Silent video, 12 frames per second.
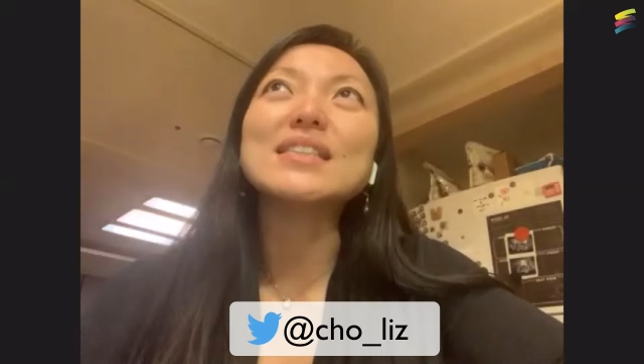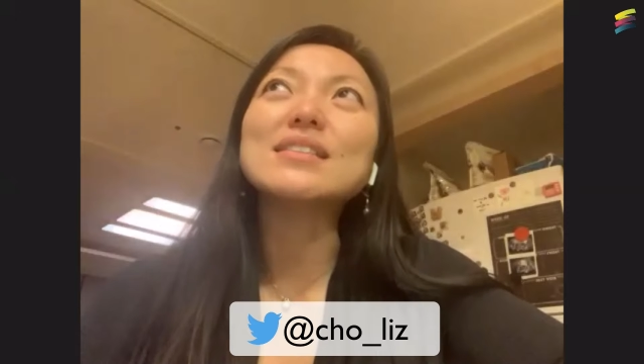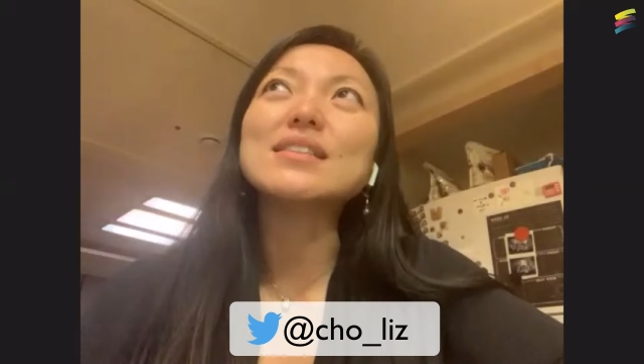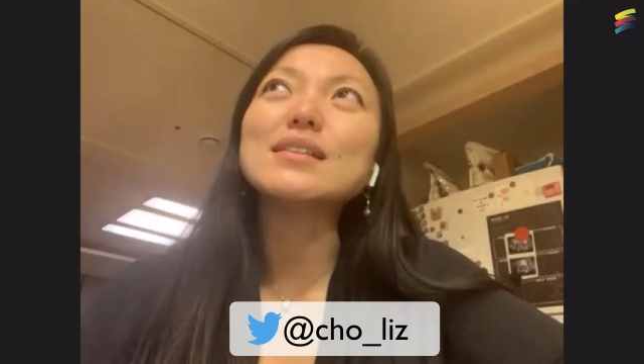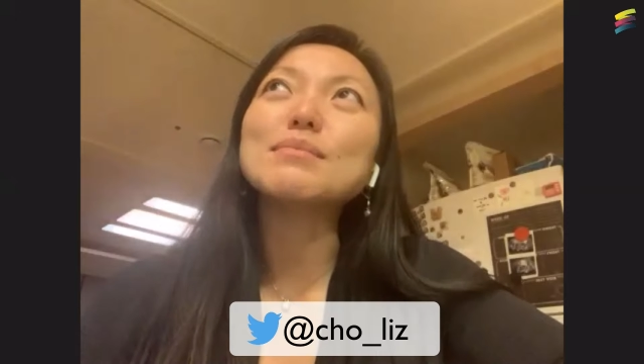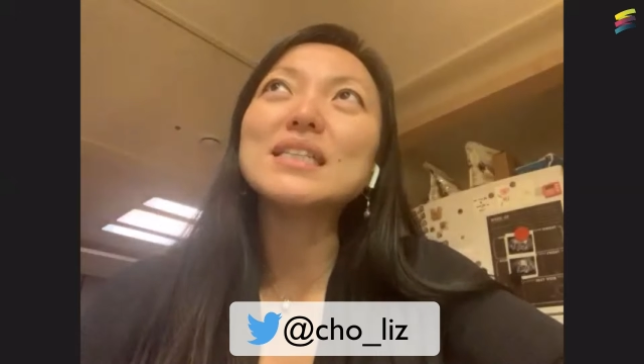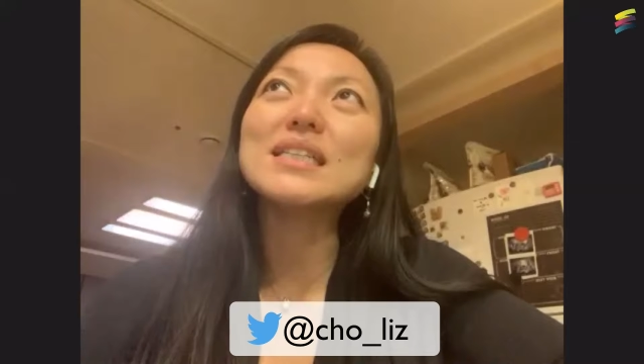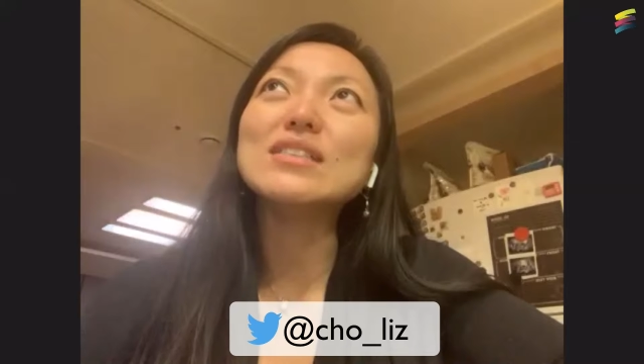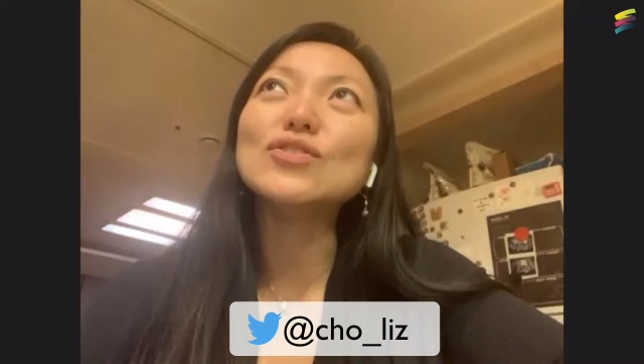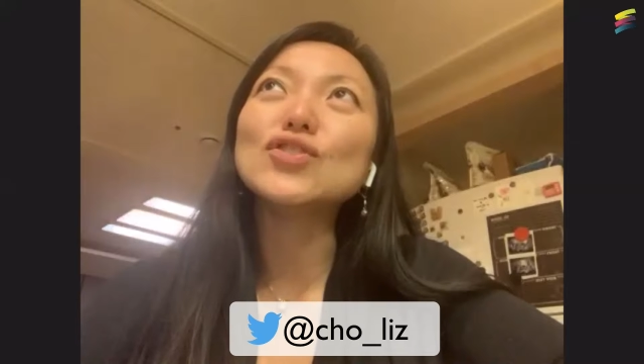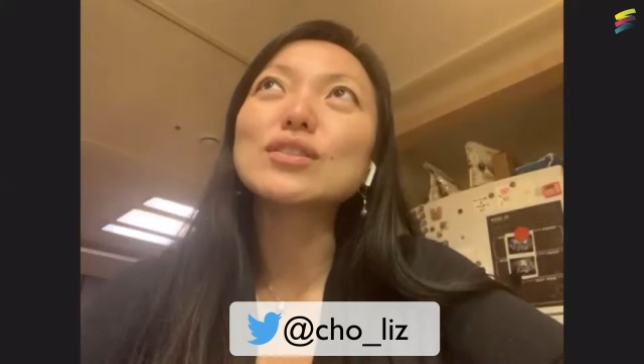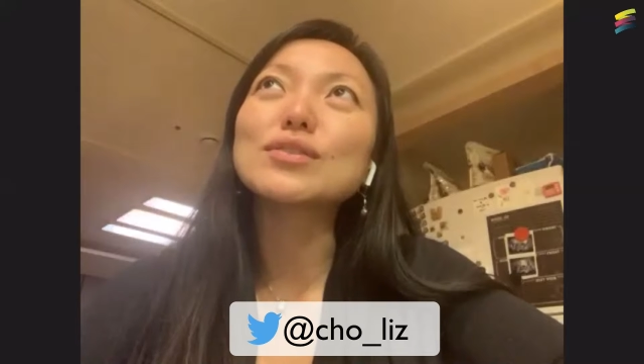I started my
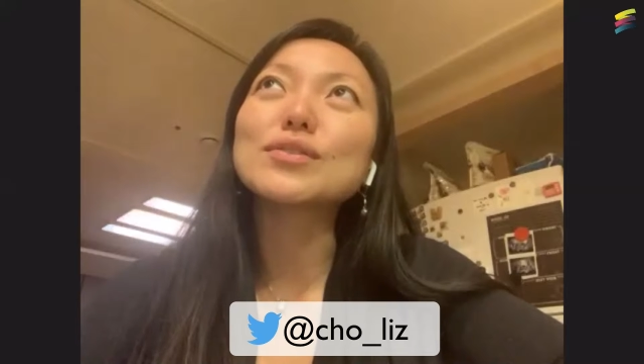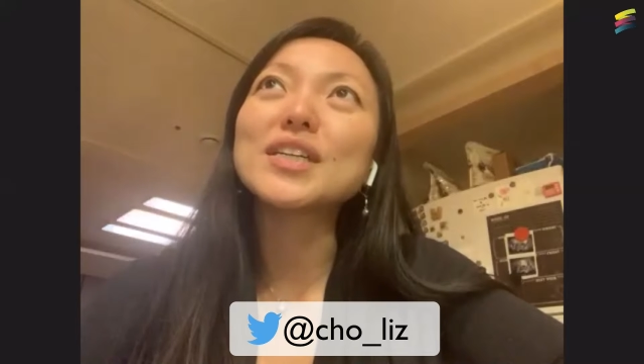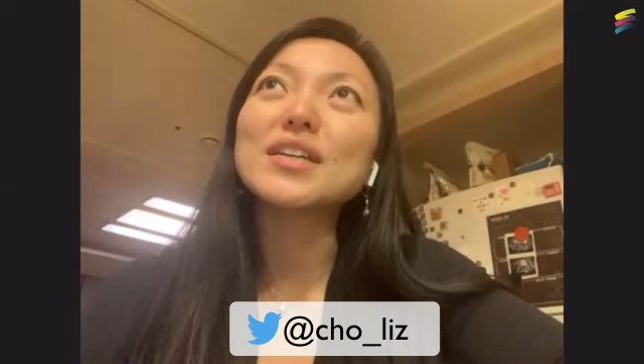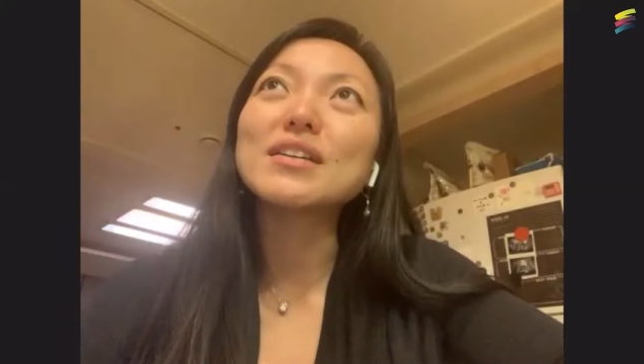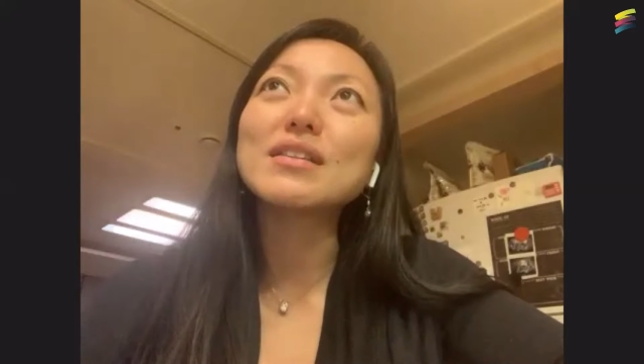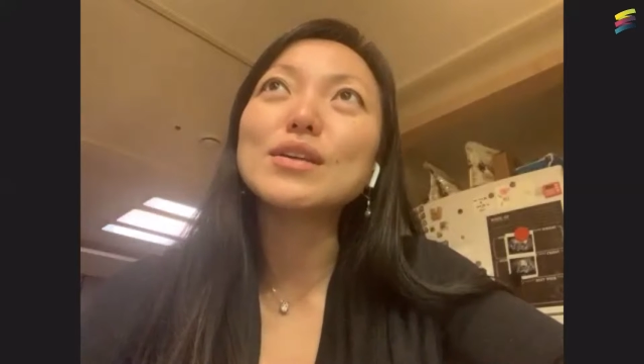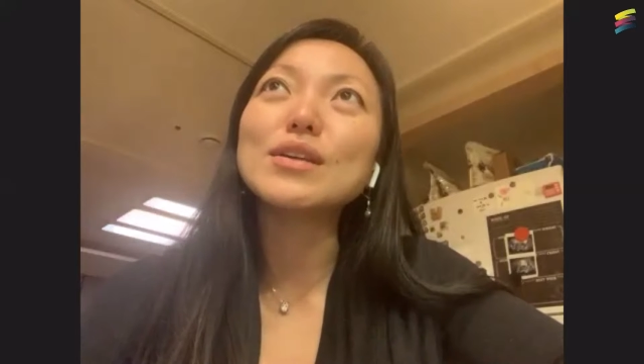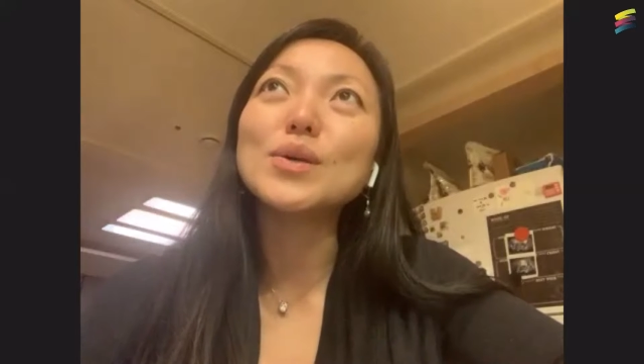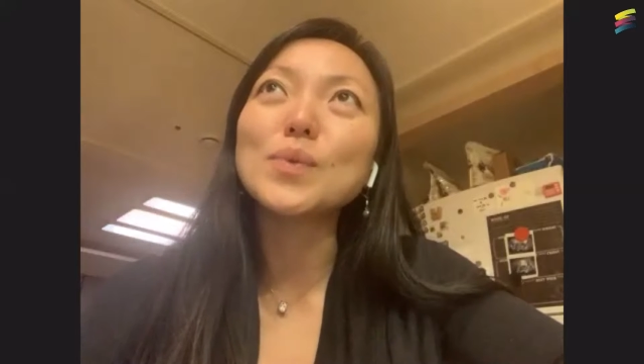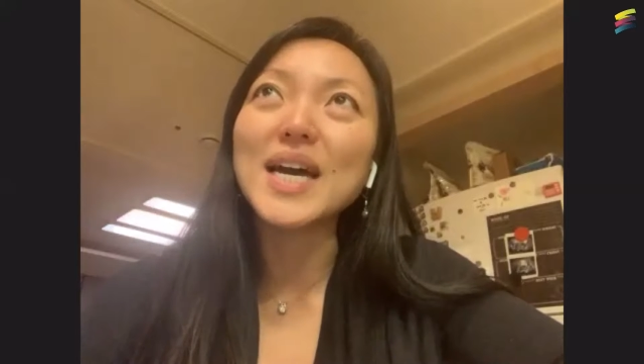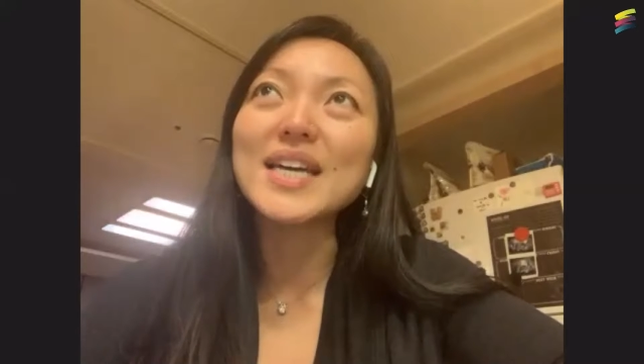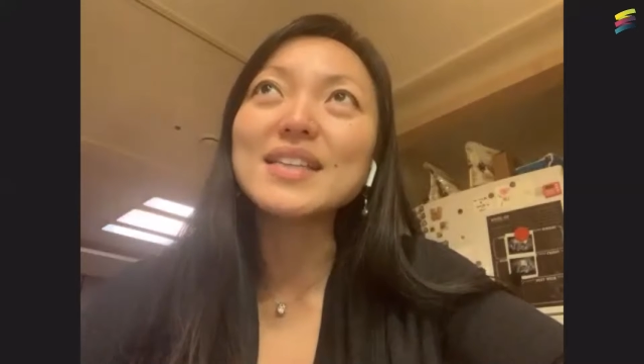teaching career in the
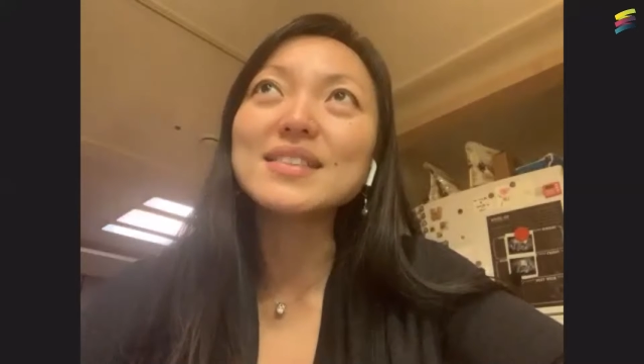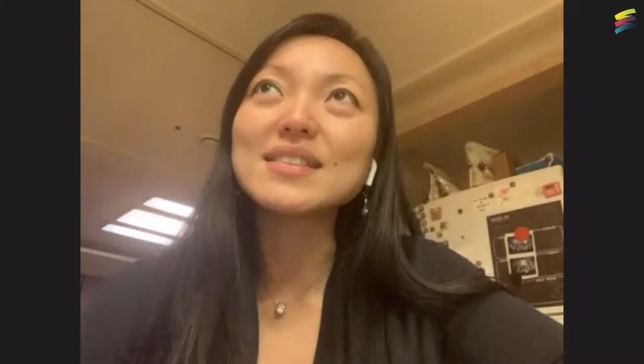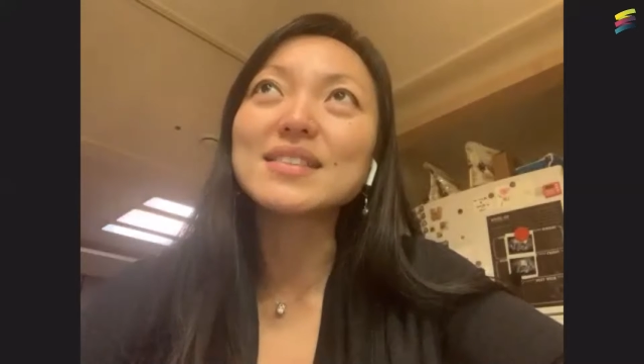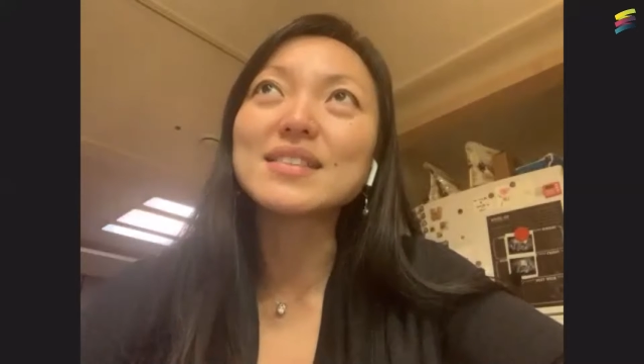US.